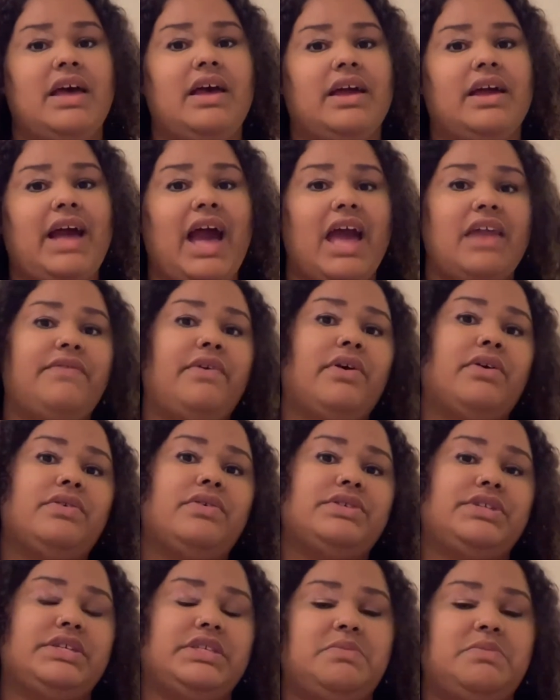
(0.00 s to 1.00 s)
Guide
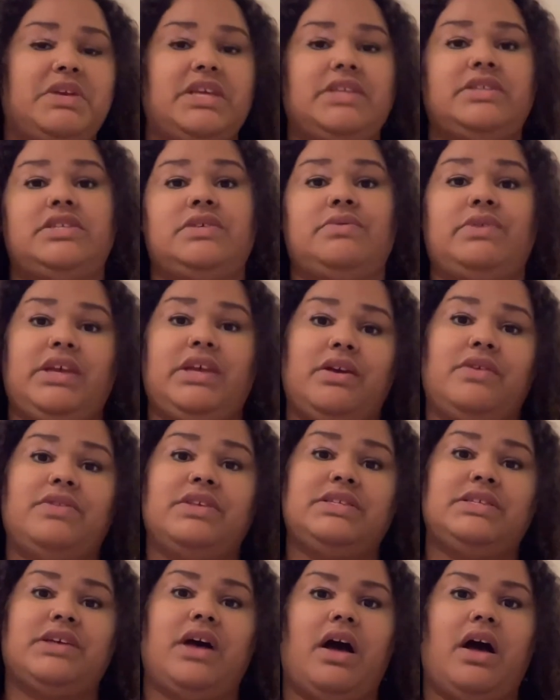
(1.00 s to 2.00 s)
vocals just means you hear the
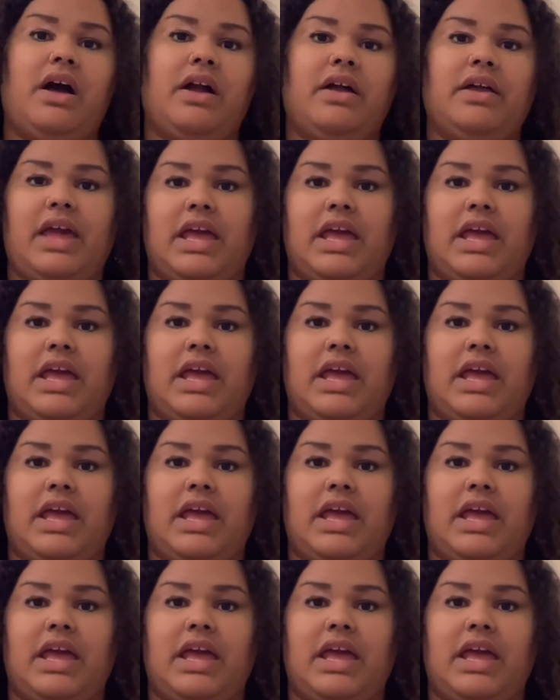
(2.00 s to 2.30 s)
song